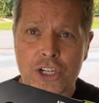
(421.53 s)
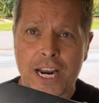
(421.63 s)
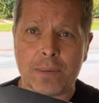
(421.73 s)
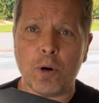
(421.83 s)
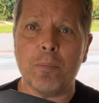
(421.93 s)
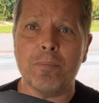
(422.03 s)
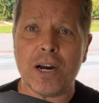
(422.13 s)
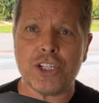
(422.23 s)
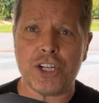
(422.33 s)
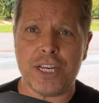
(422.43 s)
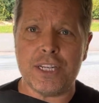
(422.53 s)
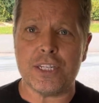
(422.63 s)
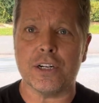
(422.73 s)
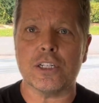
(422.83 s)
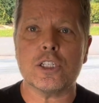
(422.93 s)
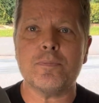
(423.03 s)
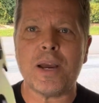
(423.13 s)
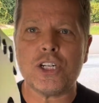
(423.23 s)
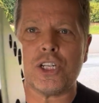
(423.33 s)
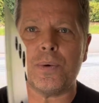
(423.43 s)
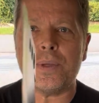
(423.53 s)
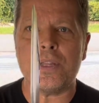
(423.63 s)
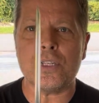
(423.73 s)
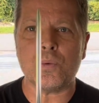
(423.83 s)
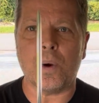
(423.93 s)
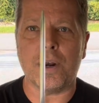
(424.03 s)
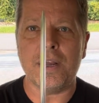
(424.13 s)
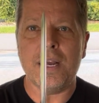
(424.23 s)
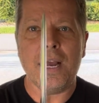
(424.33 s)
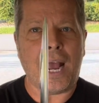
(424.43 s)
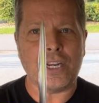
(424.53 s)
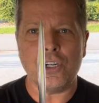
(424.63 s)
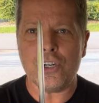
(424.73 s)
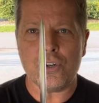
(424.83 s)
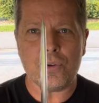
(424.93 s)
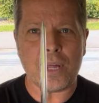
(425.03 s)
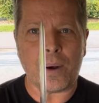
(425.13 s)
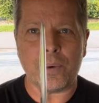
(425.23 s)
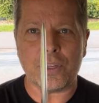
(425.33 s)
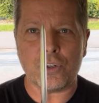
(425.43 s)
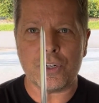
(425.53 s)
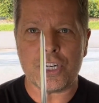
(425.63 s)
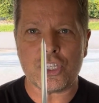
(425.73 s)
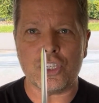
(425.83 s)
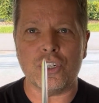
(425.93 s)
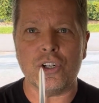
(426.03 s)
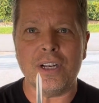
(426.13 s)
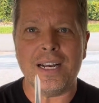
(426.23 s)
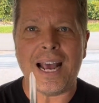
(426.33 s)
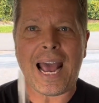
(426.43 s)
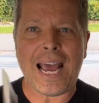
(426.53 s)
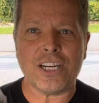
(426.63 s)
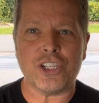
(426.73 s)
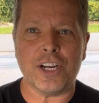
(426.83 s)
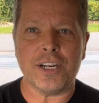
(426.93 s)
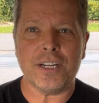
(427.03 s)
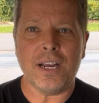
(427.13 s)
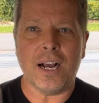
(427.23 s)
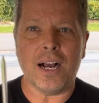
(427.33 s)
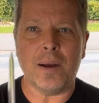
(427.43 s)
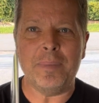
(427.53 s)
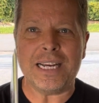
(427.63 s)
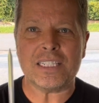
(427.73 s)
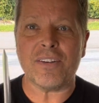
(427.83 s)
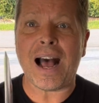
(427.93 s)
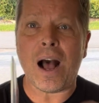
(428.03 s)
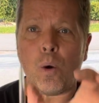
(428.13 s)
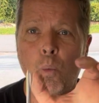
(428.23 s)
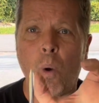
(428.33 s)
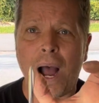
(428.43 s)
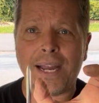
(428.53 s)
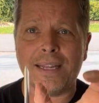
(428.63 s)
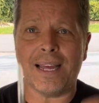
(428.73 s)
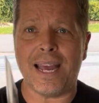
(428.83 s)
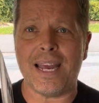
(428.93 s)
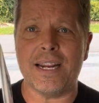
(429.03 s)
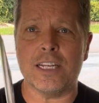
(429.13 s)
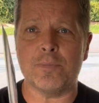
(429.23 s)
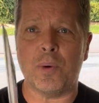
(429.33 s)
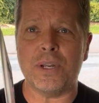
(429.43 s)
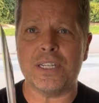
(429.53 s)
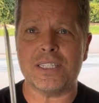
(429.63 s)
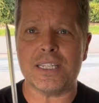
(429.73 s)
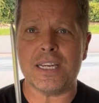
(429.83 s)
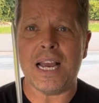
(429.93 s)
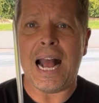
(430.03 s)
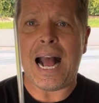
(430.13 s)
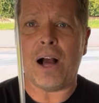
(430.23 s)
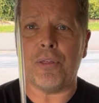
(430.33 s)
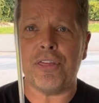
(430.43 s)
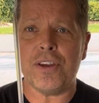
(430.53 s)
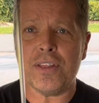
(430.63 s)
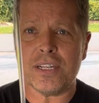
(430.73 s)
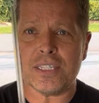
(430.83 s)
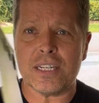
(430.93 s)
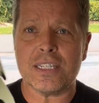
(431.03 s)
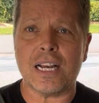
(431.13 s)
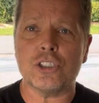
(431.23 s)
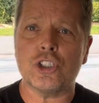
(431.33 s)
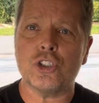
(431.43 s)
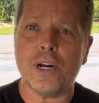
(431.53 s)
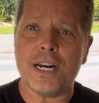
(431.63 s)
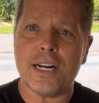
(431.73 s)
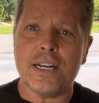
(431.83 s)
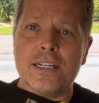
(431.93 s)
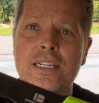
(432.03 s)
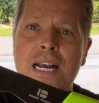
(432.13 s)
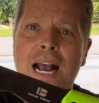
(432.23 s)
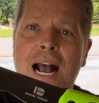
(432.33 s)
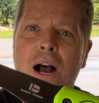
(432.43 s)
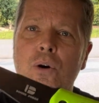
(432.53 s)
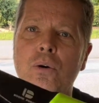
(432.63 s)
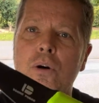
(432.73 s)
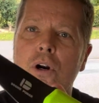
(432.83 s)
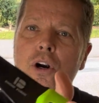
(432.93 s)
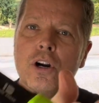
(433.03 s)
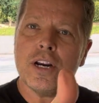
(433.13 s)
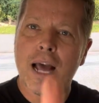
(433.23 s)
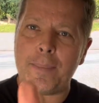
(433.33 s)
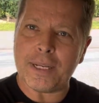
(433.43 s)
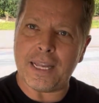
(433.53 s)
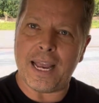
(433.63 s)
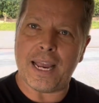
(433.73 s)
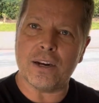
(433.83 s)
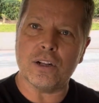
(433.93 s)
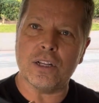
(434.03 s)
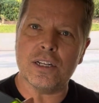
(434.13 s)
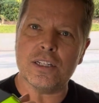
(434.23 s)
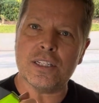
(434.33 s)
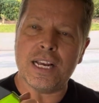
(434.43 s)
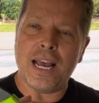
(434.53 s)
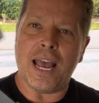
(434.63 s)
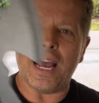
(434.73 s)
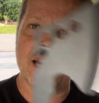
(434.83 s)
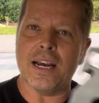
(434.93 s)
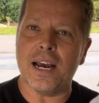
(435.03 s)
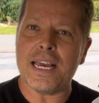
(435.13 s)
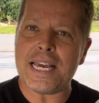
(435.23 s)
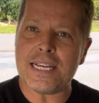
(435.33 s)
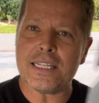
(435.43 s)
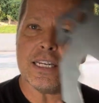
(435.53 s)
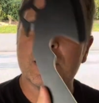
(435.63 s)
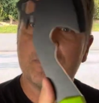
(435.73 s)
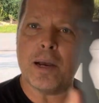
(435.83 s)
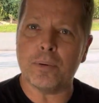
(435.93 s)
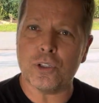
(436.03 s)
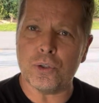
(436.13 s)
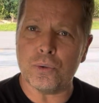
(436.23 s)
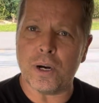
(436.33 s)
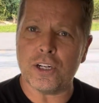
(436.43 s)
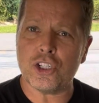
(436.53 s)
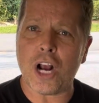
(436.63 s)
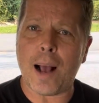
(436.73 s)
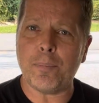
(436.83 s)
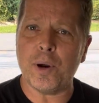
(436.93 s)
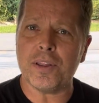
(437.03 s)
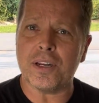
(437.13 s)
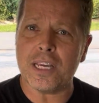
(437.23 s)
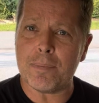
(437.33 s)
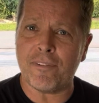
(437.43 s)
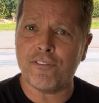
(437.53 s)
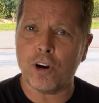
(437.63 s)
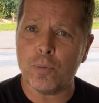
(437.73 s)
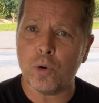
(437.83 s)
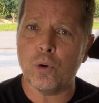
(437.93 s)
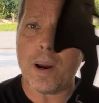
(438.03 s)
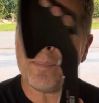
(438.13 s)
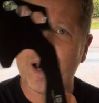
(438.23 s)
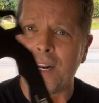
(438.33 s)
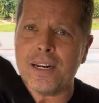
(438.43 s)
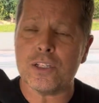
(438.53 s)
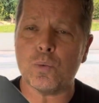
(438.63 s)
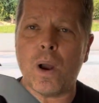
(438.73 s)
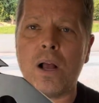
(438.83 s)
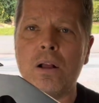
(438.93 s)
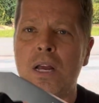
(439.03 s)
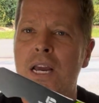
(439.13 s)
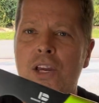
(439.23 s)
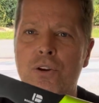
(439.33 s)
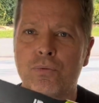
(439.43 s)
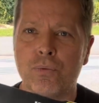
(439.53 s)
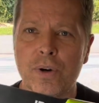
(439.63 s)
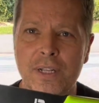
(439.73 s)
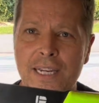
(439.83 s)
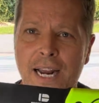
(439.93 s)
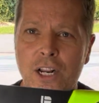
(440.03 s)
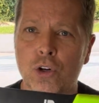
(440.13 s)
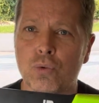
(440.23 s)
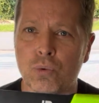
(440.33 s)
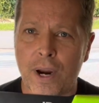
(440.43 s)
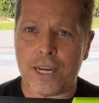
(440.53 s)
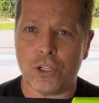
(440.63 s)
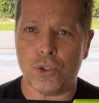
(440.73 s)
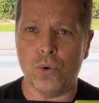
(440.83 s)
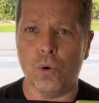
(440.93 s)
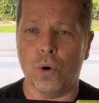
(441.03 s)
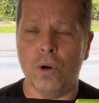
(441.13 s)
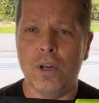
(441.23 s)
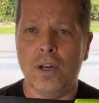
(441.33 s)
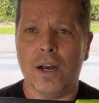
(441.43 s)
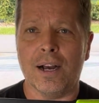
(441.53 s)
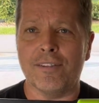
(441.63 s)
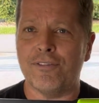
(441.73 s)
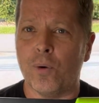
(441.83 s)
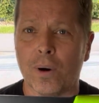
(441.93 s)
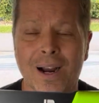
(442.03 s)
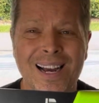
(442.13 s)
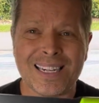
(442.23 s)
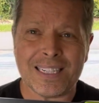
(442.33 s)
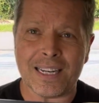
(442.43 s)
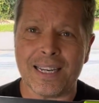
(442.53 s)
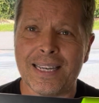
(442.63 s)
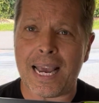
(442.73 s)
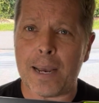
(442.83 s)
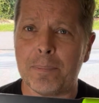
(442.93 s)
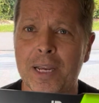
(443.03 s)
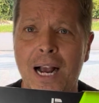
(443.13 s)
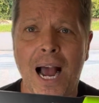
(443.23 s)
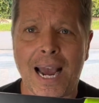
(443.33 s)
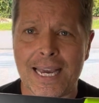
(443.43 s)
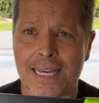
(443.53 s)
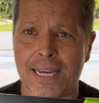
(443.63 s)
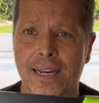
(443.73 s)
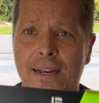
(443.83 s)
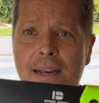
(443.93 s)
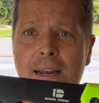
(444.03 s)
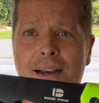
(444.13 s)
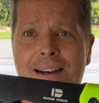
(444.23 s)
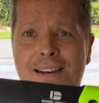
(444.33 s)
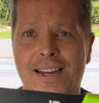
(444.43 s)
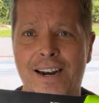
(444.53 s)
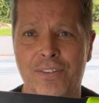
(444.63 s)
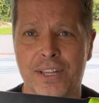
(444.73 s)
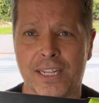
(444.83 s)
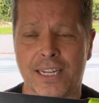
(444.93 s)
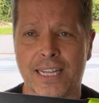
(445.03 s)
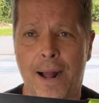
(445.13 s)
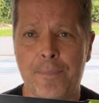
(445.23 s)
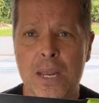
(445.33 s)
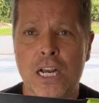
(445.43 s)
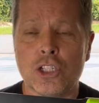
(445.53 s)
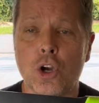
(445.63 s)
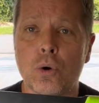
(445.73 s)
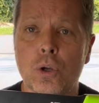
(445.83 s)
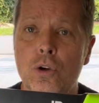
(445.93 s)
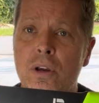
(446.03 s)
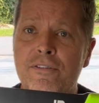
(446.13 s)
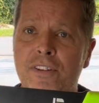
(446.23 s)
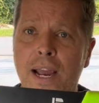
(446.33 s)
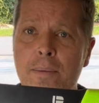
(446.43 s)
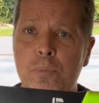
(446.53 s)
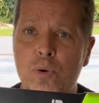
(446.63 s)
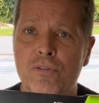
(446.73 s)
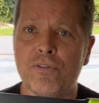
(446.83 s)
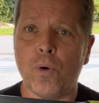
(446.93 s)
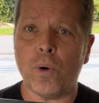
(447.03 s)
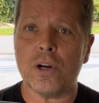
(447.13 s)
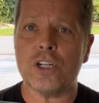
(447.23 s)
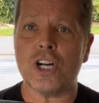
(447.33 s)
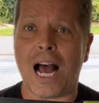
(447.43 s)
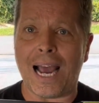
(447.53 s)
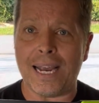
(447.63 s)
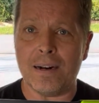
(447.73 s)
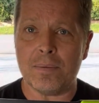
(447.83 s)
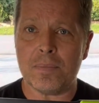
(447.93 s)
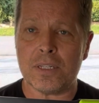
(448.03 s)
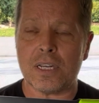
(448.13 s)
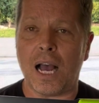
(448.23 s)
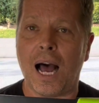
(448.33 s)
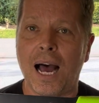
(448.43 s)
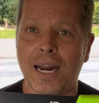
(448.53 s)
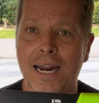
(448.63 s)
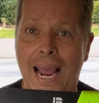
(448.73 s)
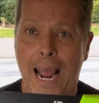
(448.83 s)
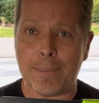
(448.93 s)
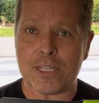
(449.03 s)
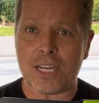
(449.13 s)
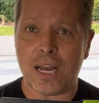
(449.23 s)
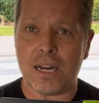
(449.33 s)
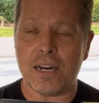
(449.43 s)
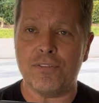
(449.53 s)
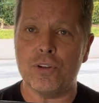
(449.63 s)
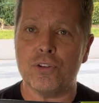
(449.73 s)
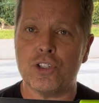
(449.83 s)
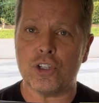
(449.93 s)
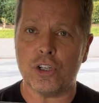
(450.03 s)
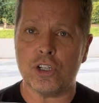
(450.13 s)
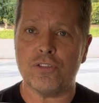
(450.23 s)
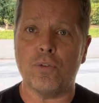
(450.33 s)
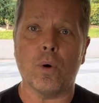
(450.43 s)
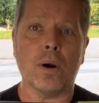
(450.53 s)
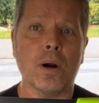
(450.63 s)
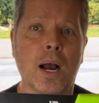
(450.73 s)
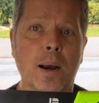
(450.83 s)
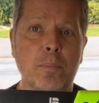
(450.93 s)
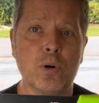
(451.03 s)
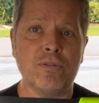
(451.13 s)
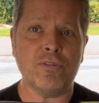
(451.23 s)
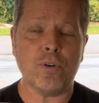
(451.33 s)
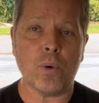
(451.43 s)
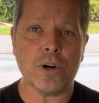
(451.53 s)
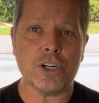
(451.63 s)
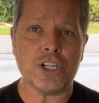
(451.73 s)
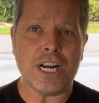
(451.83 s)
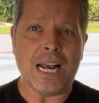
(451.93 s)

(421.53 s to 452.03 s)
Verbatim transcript: animal much easier, especially with this one. I couldn't do that with a traditional hatchet, uh, because of how wide the head is. But when you see how thin this is, how straight it is, how ergonomic the handle is, and uh, easy to be able to uh, chop with and keep a firm grip on it as well, you've really got a great tool uh, for hunting, camping, hiking, uh, and everything like that. So you can find Boone Forge items on Amazon if you search for uh, Boone Forge.